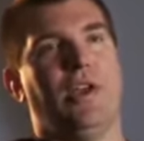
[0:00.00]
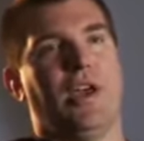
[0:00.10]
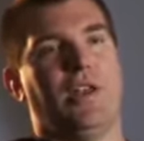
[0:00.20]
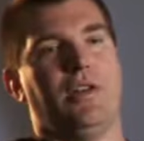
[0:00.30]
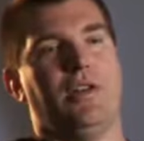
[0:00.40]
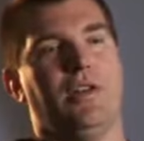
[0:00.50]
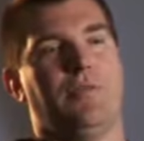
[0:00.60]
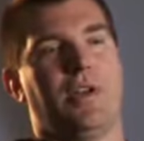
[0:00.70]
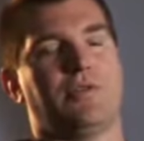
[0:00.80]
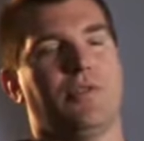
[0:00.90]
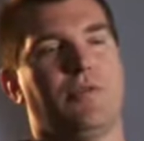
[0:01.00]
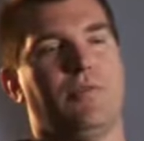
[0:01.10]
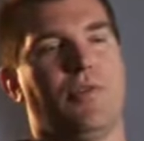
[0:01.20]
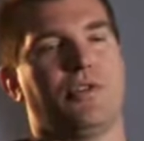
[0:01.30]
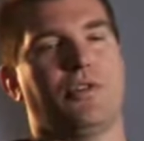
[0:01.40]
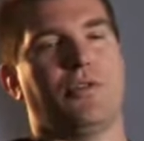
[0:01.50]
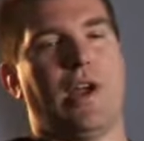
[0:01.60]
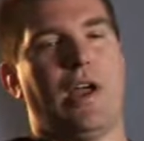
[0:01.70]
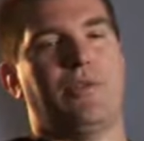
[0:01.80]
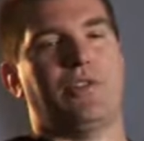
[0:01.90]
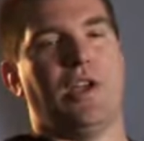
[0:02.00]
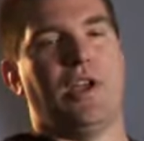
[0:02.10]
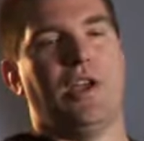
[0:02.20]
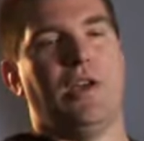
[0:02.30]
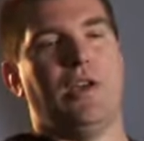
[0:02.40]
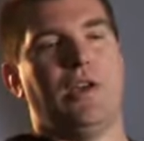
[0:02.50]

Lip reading: And PS3 motion controller, I would say,